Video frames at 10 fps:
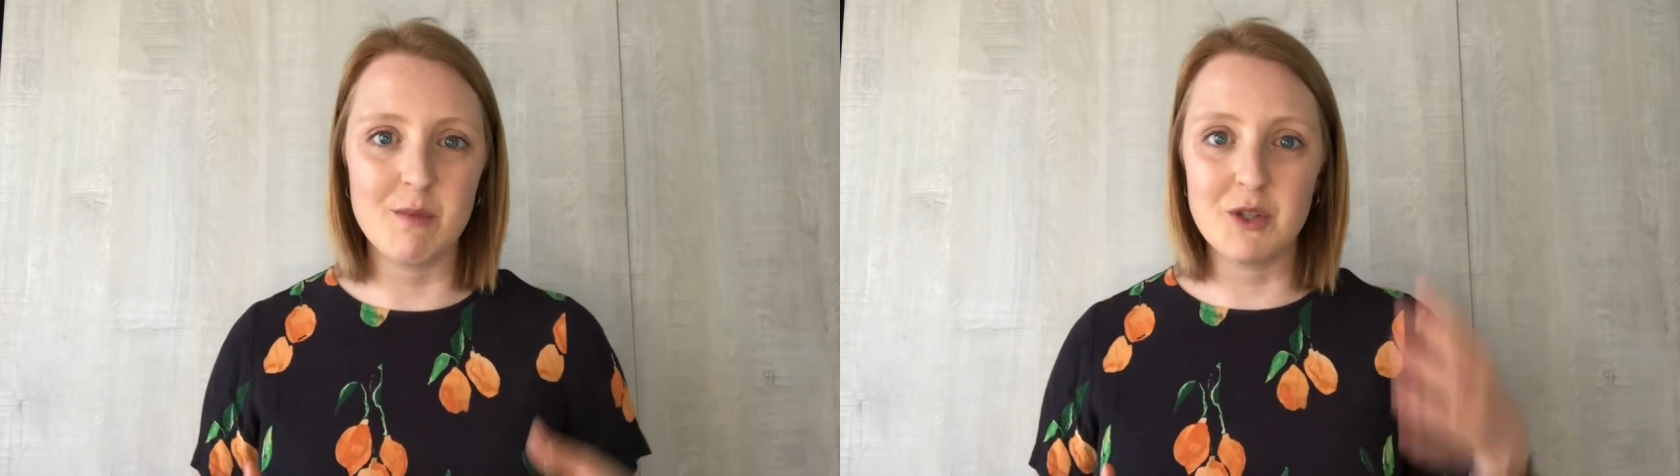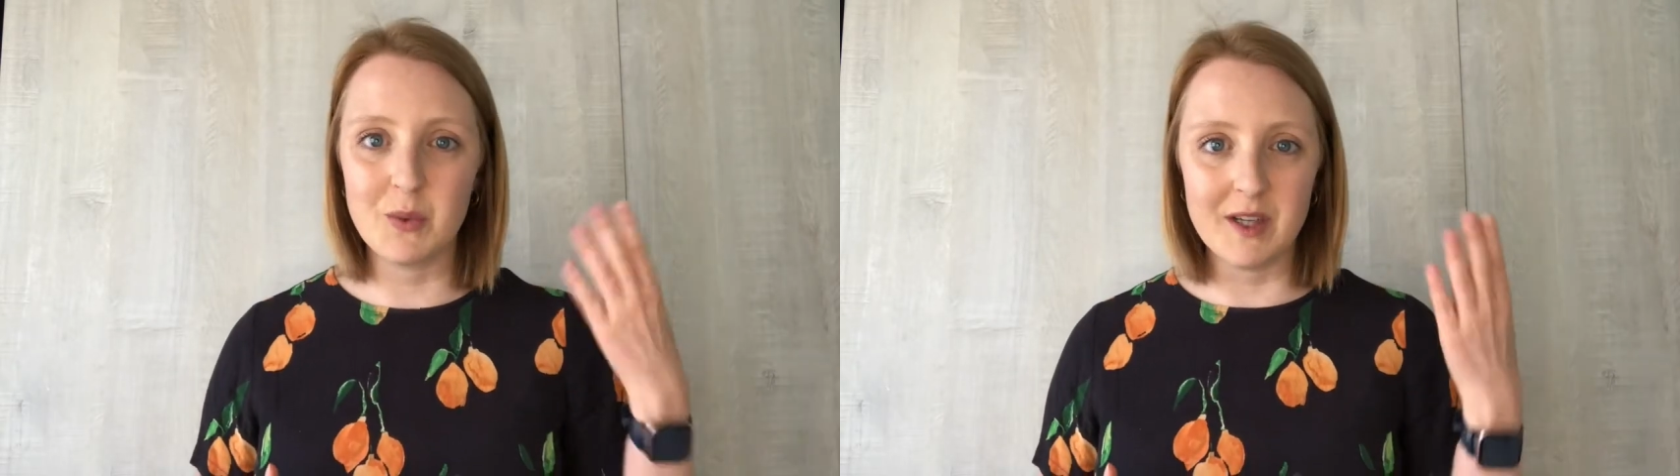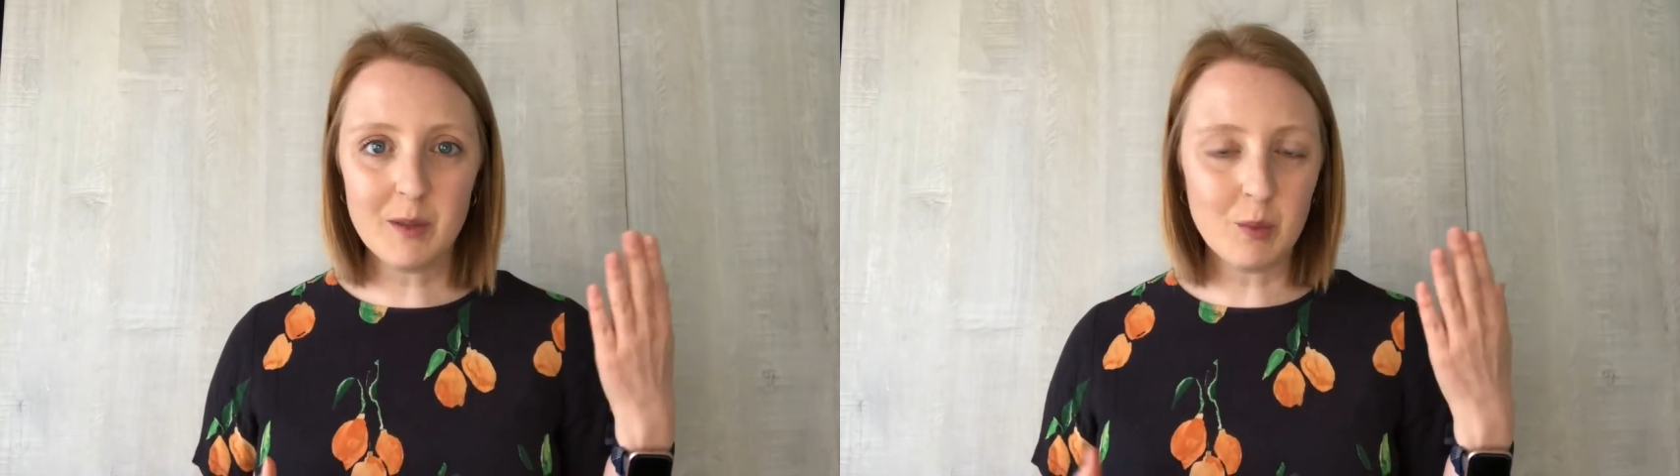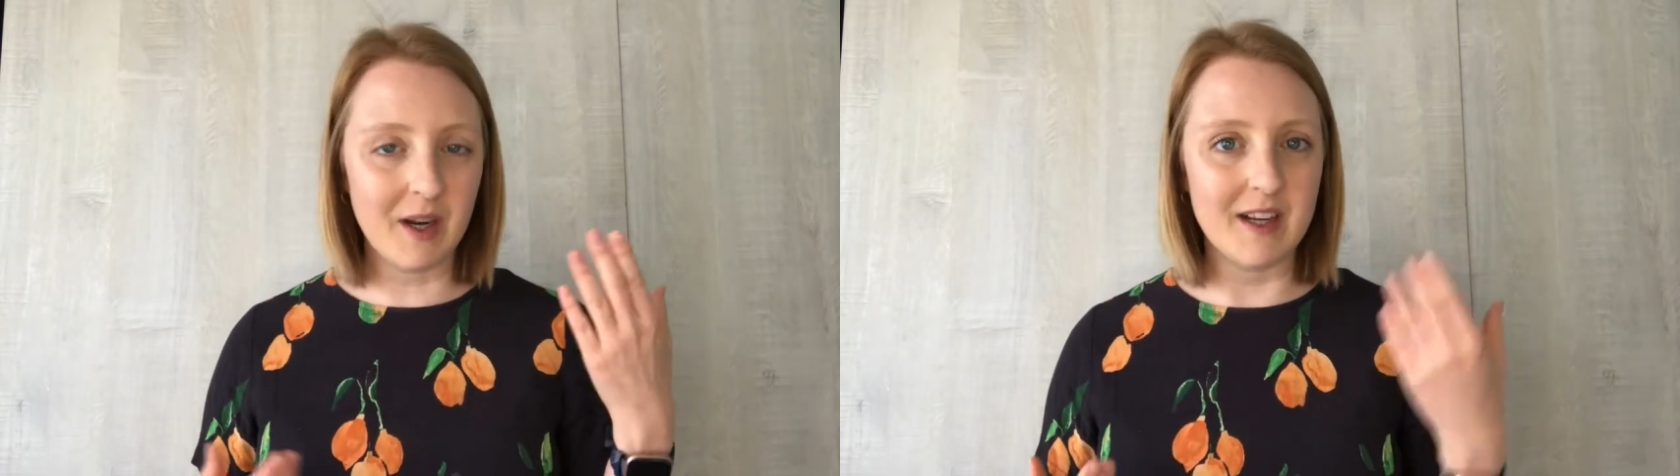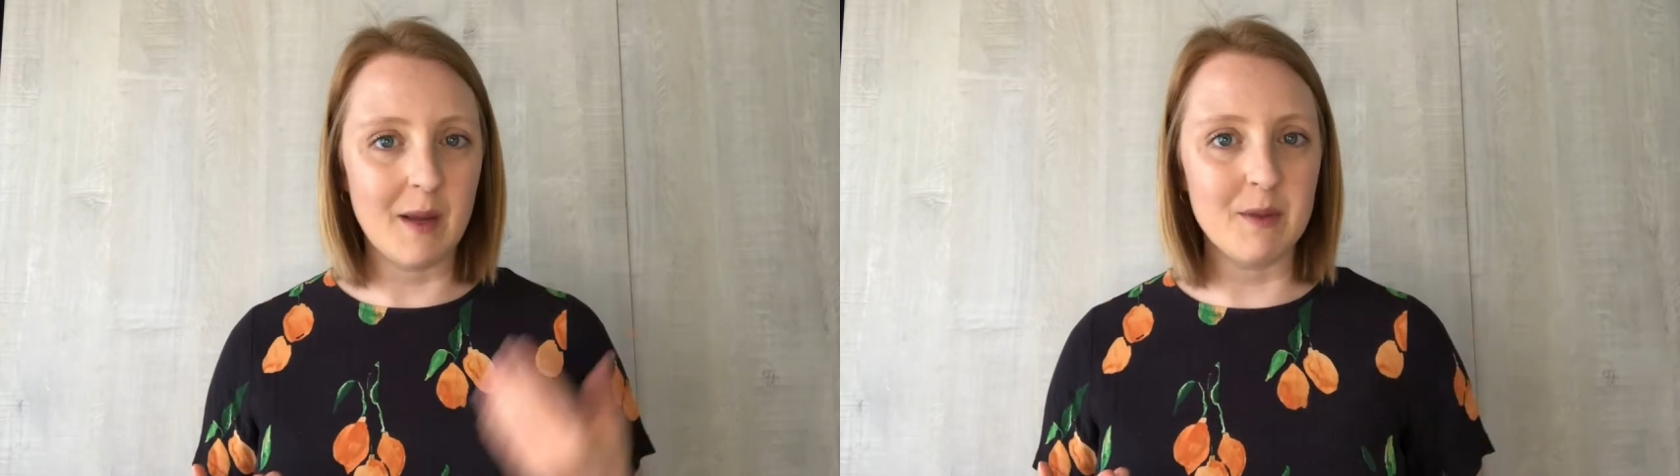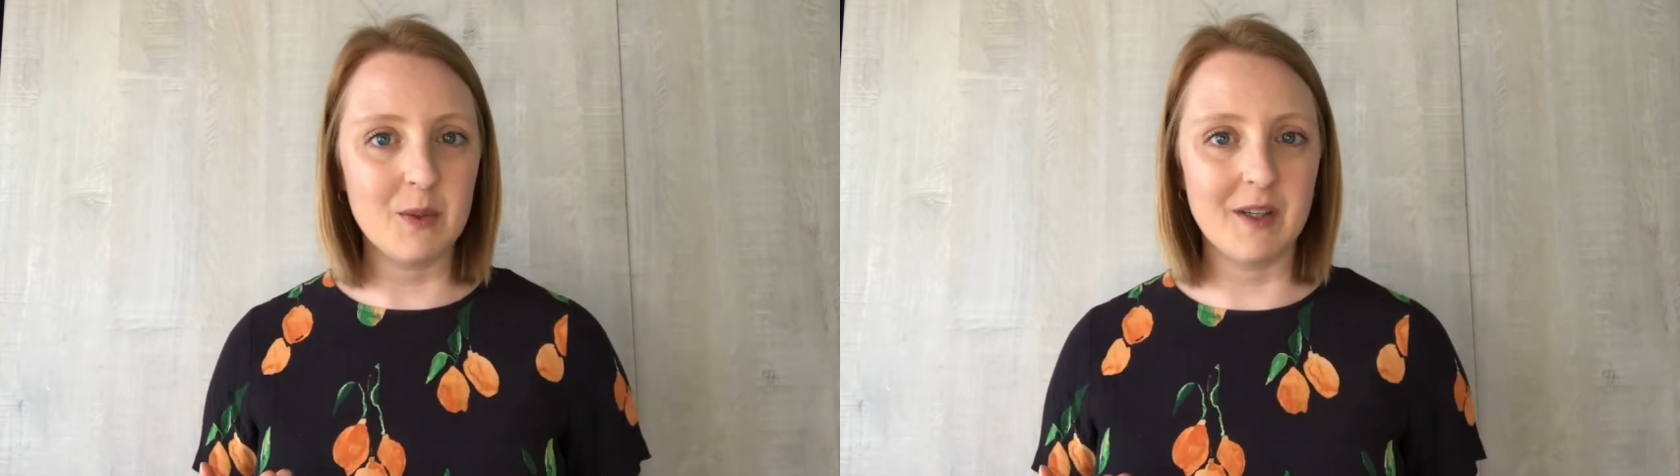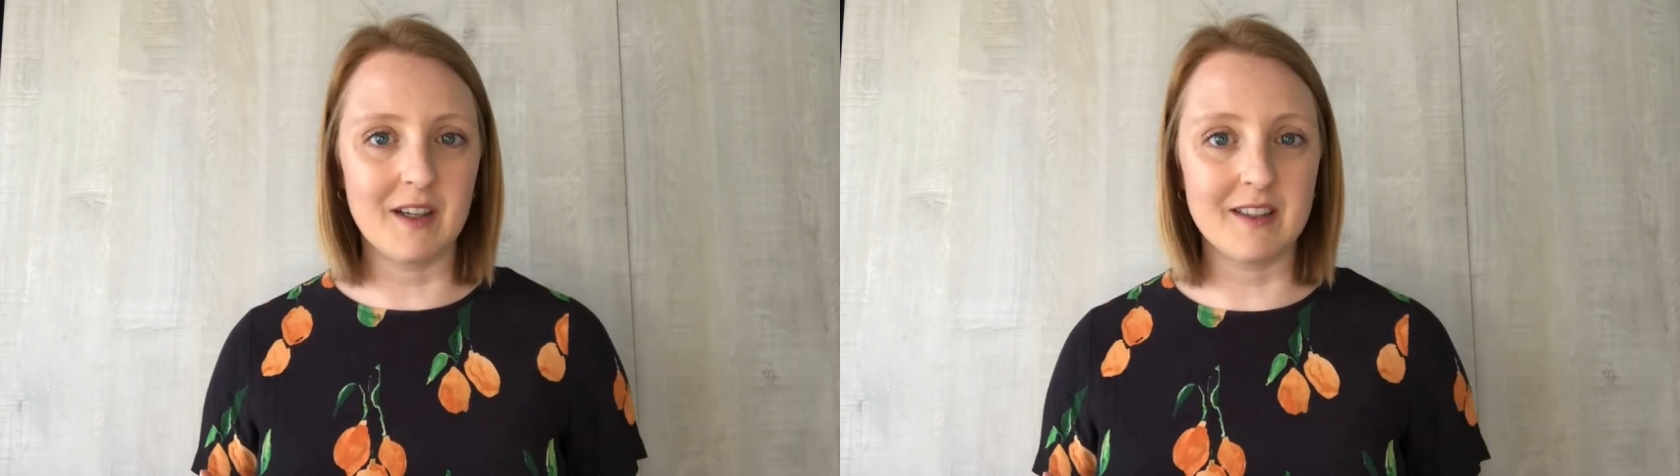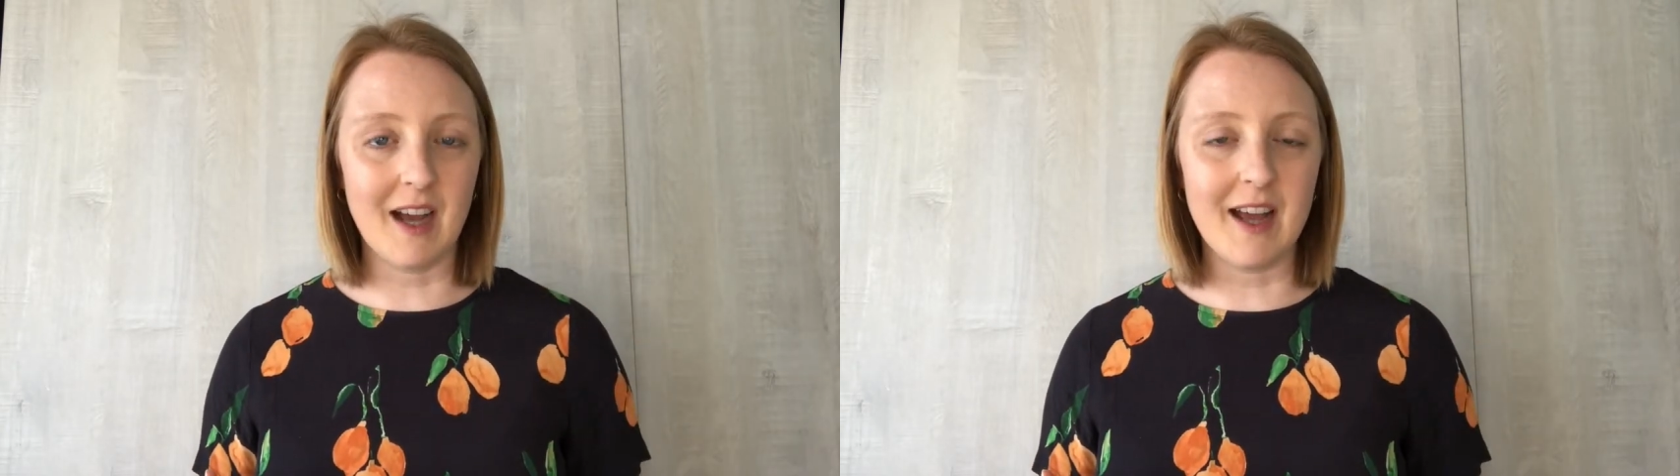between our brain and between our
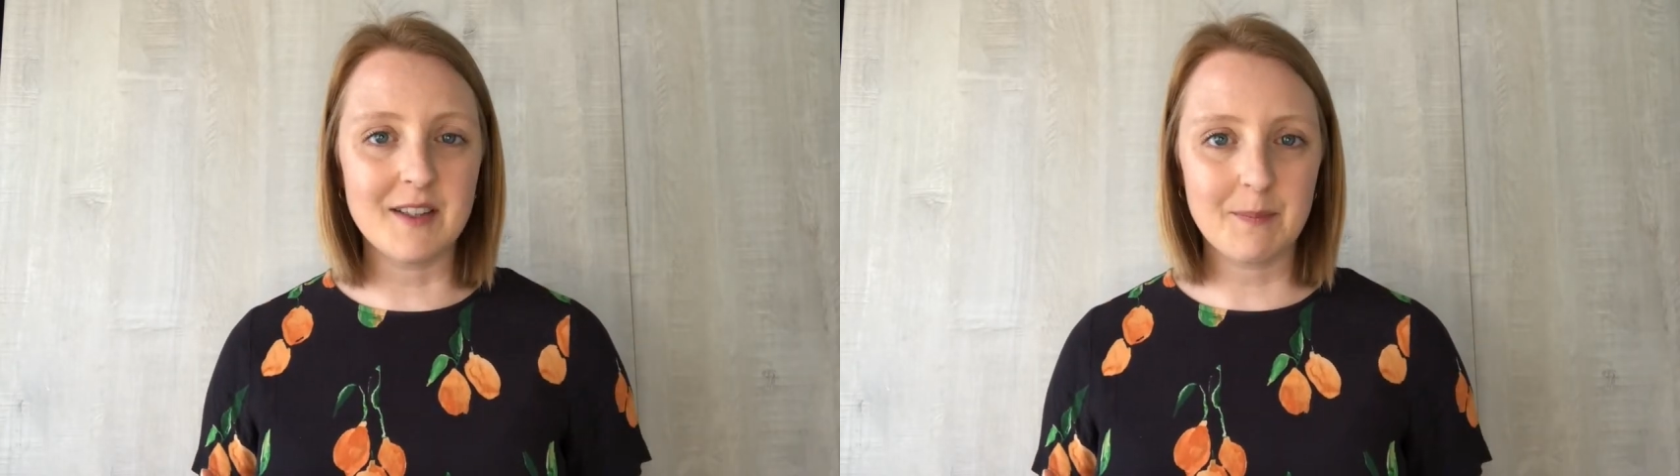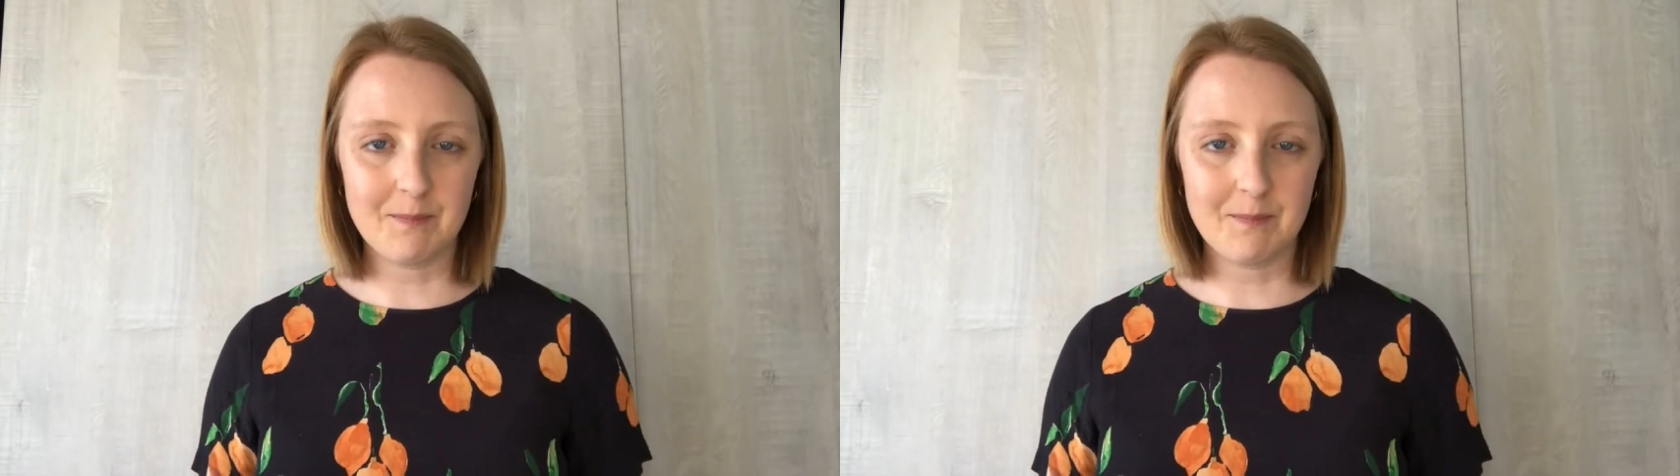gut.